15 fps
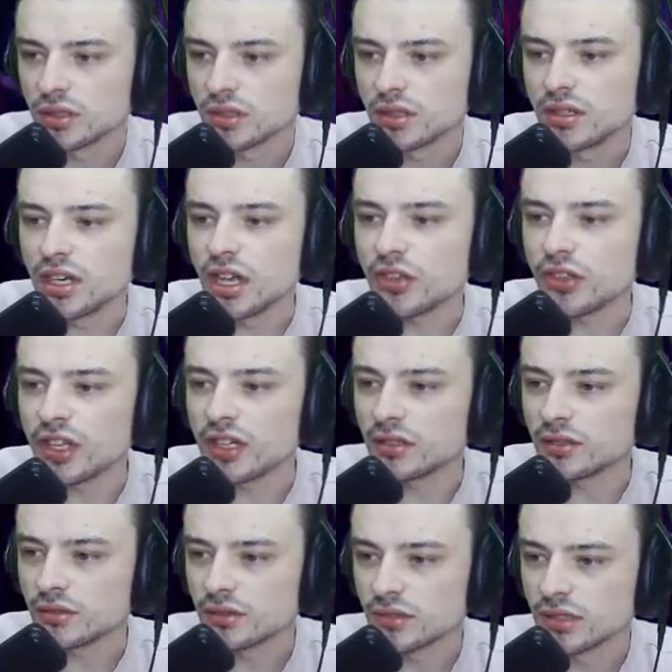Nothing.
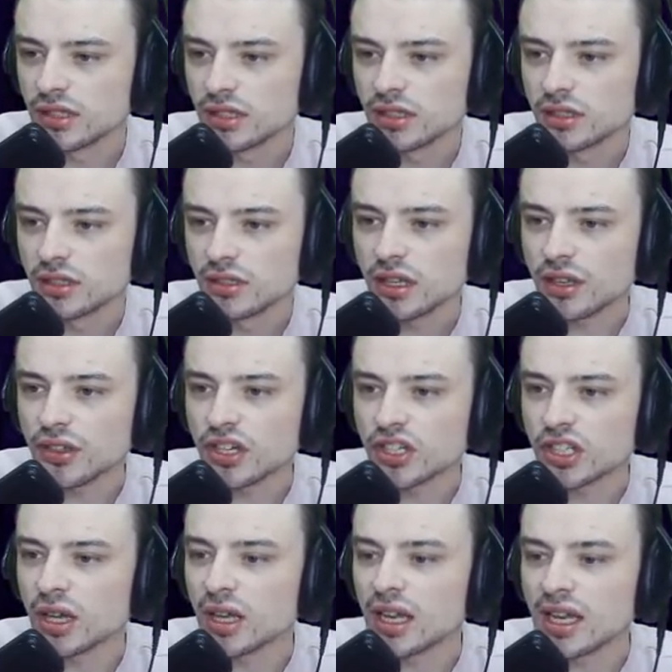Nothing
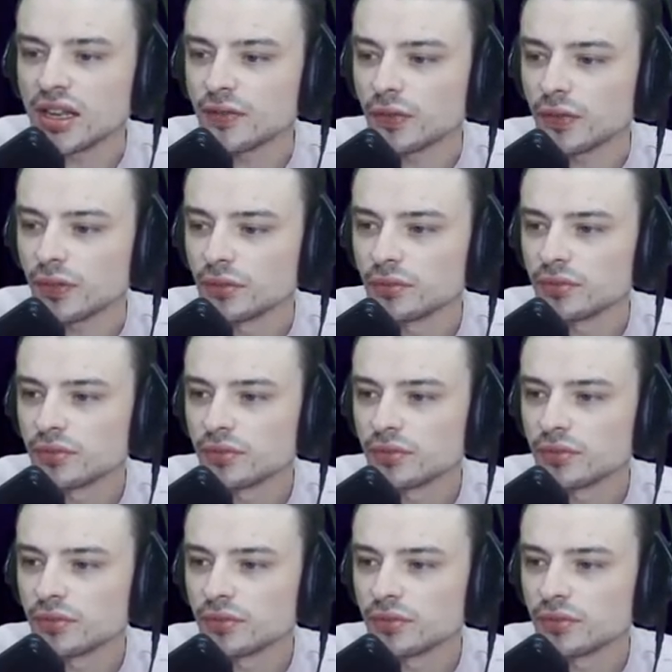shall live.